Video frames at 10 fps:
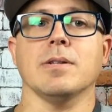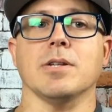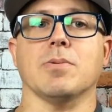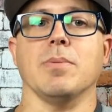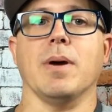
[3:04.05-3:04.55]

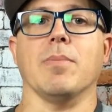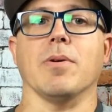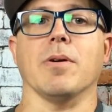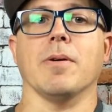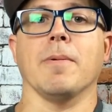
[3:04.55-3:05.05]
Just
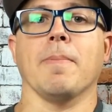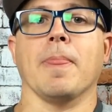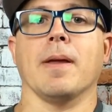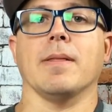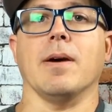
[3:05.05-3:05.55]
remember
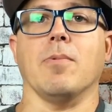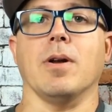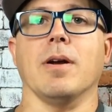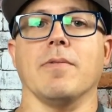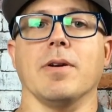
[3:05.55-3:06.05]
that
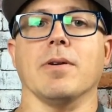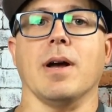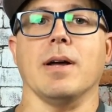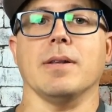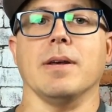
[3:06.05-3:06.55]
whatever your
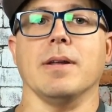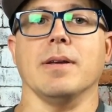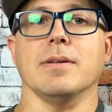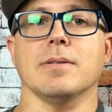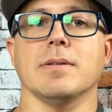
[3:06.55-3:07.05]
content
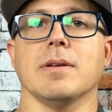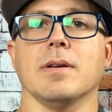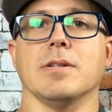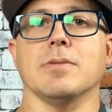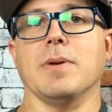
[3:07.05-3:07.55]
is,
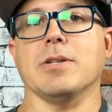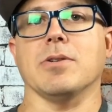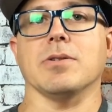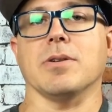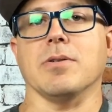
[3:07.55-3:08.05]
just make
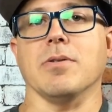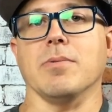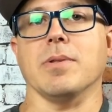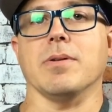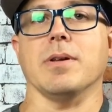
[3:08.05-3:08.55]
sure it's
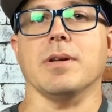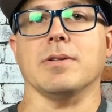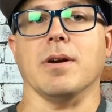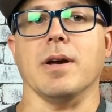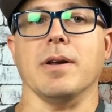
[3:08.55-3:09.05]
congruent with your
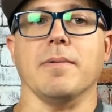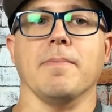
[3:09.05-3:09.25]
niche. All right.